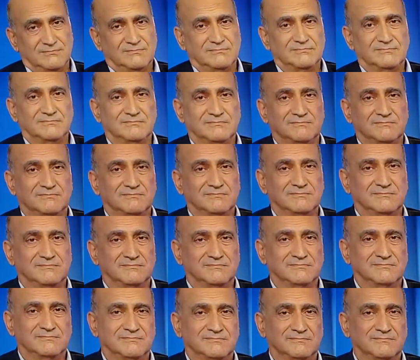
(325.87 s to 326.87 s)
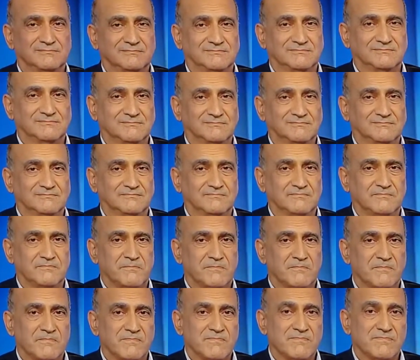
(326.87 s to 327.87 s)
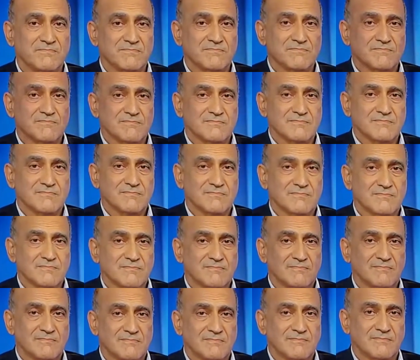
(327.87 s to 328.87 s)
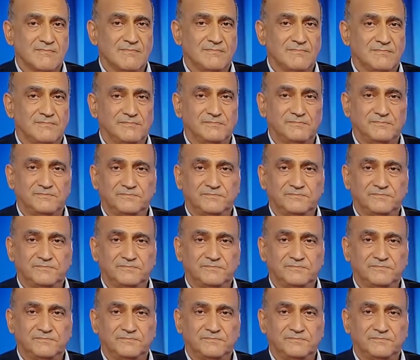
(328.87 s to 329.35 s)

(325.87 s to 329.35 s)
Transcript: The person shown says nothing.